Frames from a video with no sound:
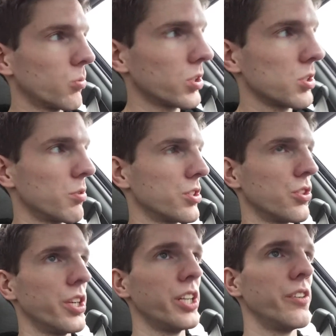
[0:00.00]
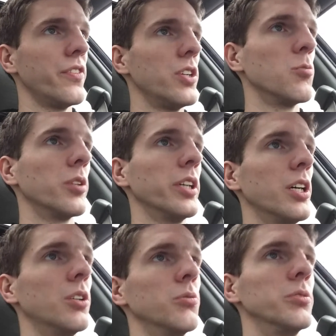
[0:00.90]
which ones are individually
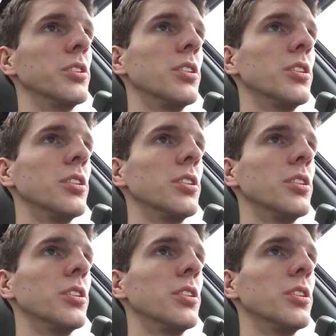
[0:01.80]
owned,